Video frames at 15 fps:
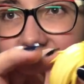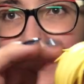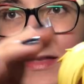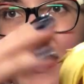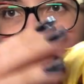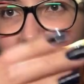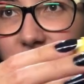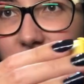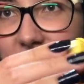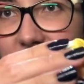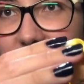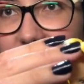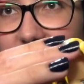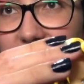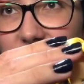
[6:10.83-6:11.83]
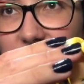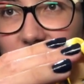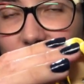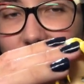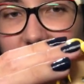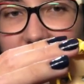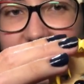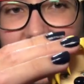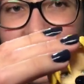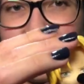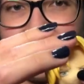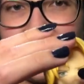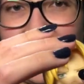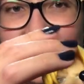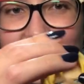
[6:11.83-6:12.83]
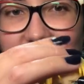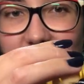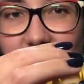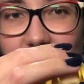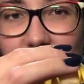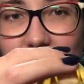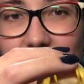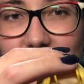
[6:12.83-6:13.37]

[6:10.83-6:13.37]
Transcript: the hair back you want to like line it up